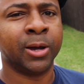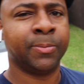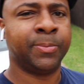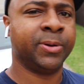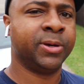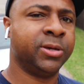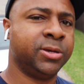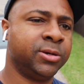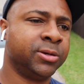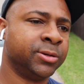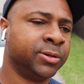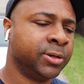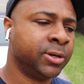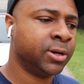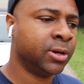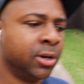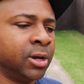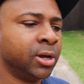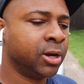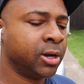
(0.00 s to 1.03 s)
opinion.
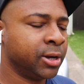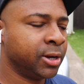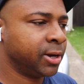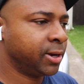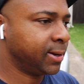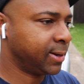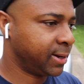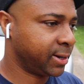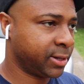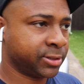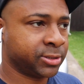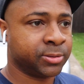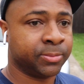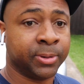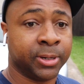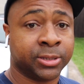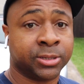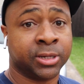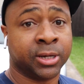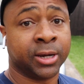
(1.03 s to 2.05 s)
I guess the
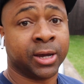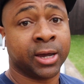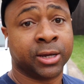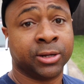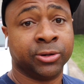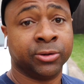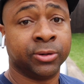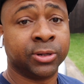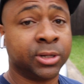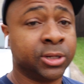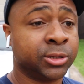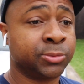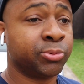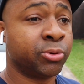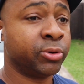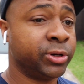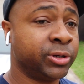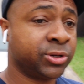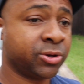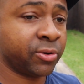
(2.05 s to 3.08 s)
best thing I can do at this
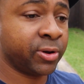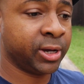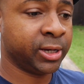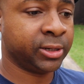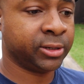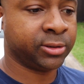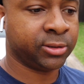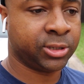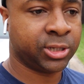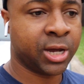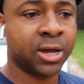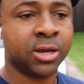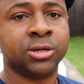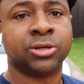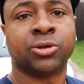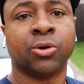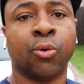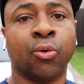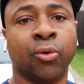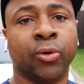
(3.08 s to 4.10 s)
point is go ahead and change
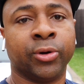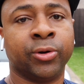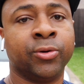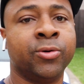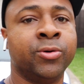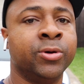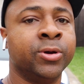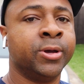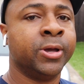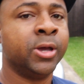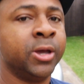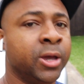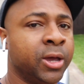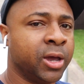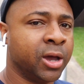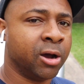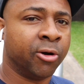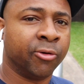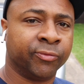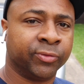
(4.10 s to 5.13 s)
the oil,
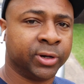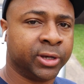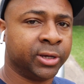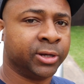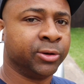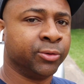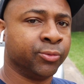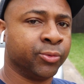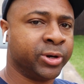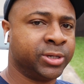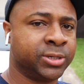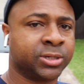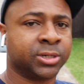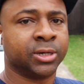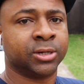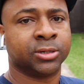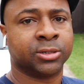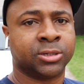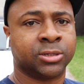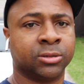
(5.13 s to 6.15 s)
and hopefully it'll
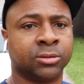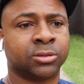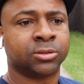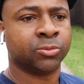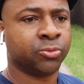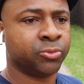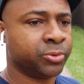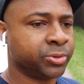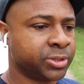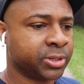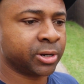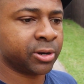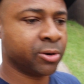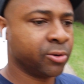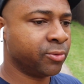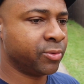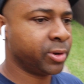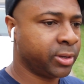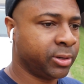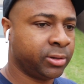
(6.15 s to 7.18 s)
reset the system once I
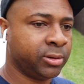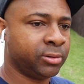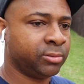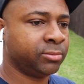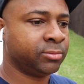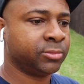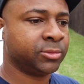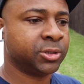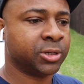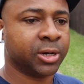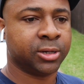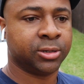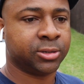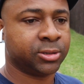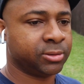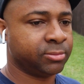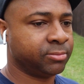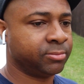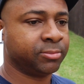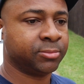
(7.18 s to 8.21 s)
go in and change
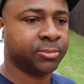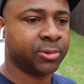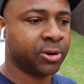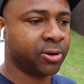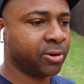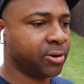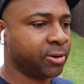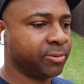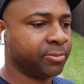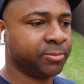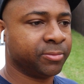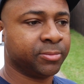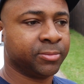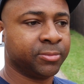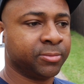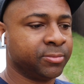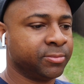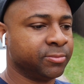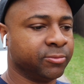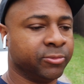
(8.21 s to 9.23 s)
it,
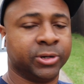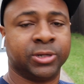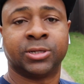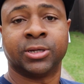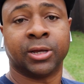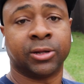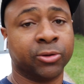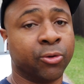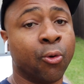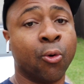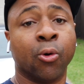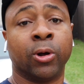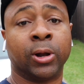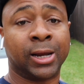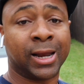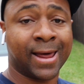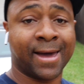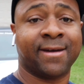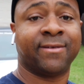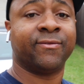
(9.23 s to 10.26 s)
reset the oil
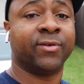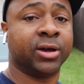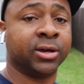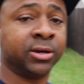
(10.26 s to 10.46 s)
life, I